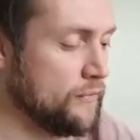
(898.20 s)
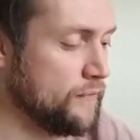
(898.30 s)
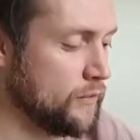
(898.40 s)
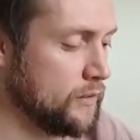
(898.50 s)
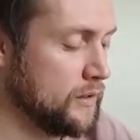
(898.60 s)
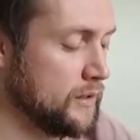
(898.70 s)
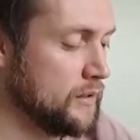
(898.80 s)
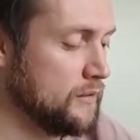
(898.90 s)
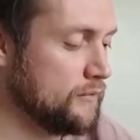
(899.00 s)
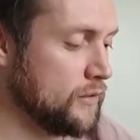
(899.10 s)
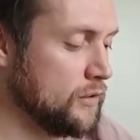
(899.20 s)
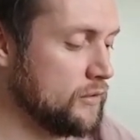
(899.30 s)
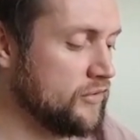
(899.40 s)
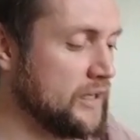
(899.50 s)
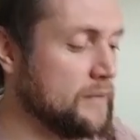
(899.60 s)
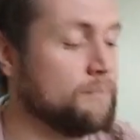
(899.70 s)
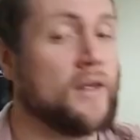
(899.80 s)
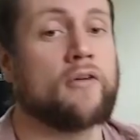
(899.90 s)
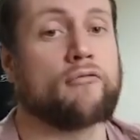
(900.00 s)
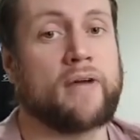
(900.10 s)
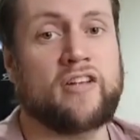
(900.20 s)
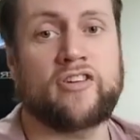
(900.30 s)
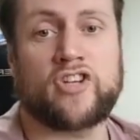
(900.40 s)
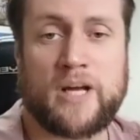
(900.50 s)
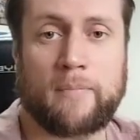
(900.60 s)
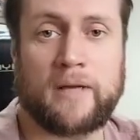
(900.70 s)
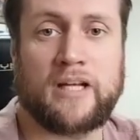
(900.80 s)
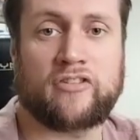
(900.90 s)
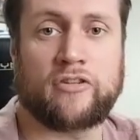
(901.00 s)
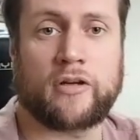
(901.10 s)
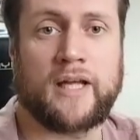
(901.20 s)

for a long time. Reason it's Japanese and not